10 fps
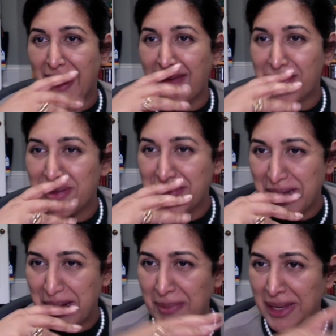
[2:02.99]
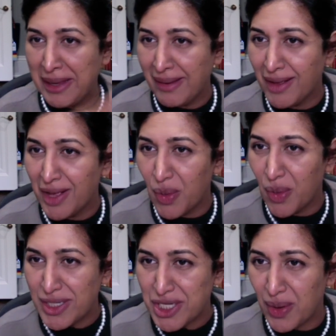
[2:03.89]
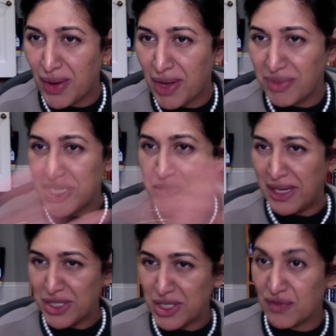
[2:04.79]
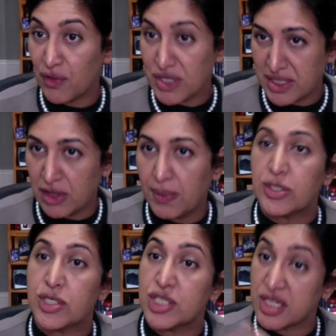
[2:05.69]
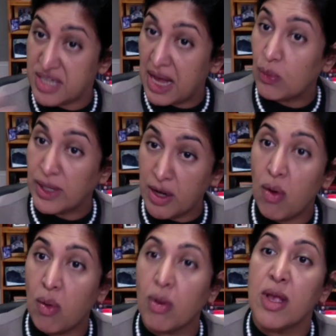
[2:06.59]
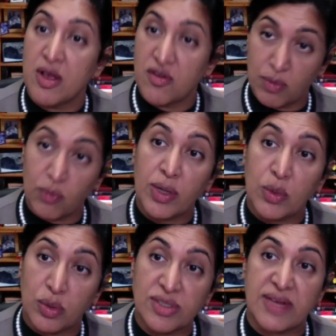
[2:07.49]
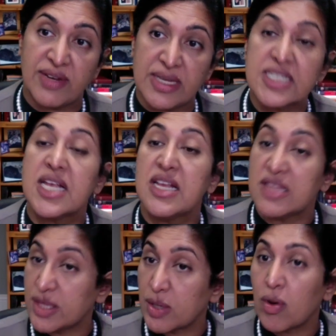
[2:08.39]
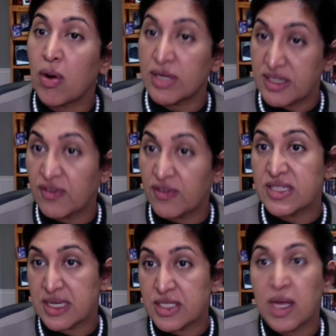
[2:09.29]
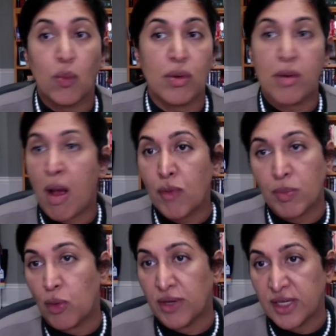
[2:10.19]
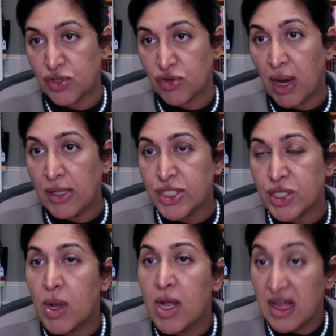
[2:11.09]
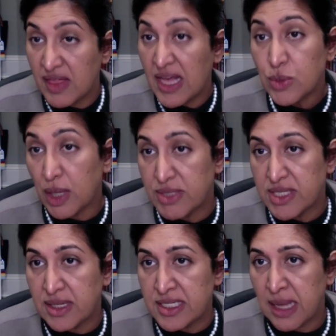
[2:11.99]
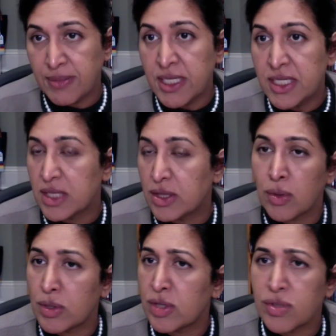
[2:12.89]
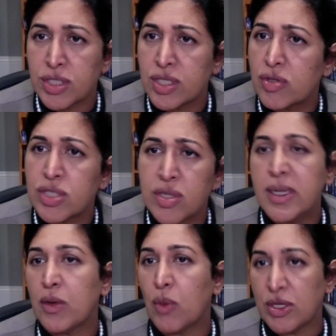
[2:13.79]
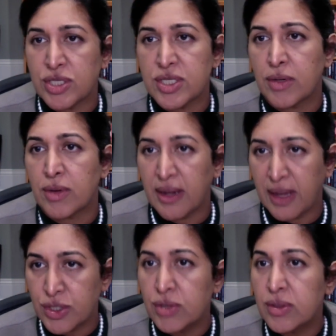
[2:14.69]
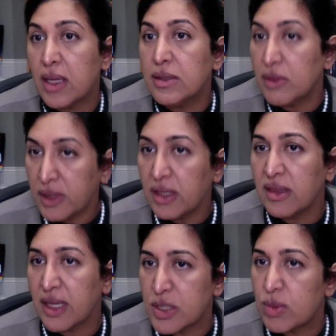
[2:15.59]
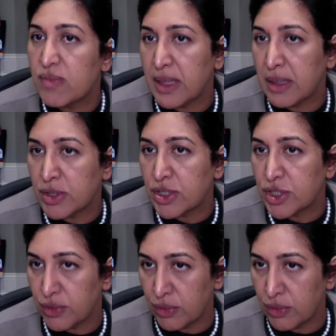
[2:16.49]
immune therapy and what's going on with these patients versus other patients? Because now we know from real world evidence that there are differences that were not reported in trials. So that's what I would say to skeptics, that there's so many questions that are unanswered, and look at the things we've been able to do